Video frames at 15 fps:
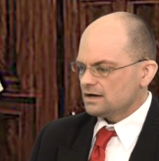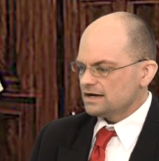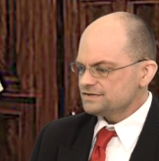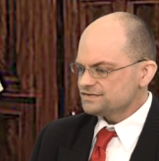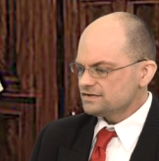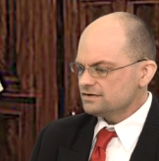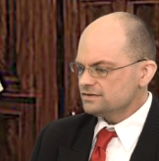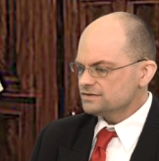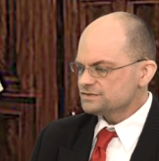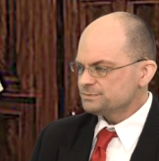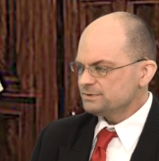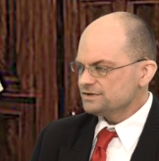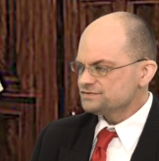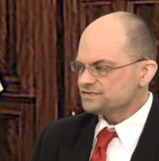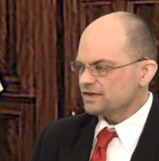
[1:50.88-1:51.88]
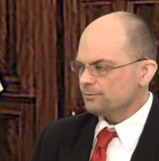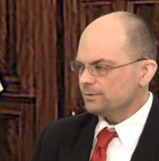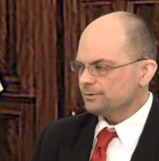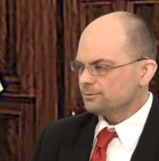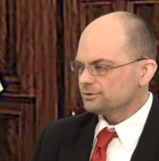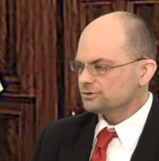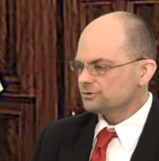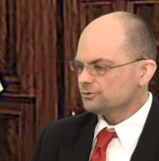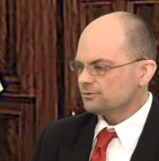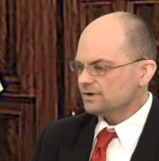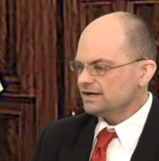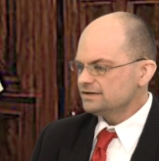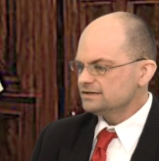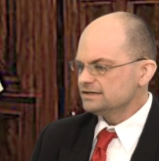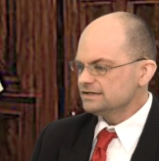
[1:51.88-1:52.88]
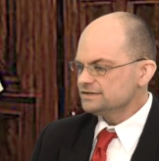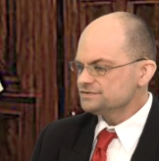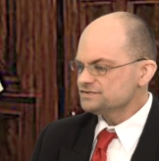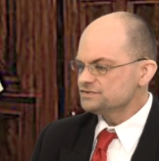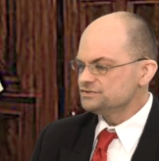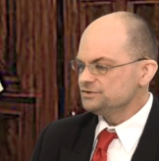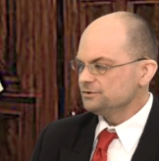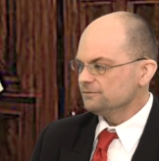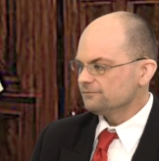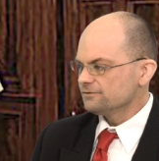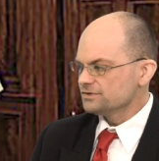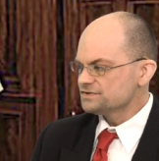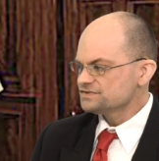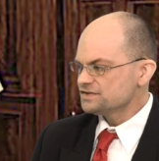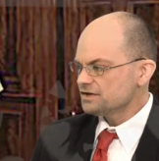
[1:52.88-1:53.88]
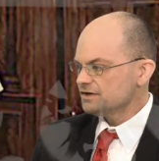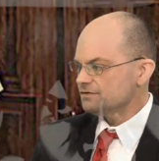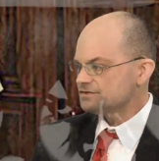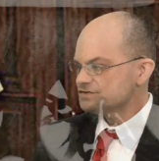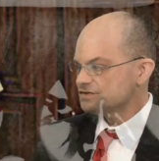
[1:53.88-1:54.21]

I said in the speech that we would create an institute for the study of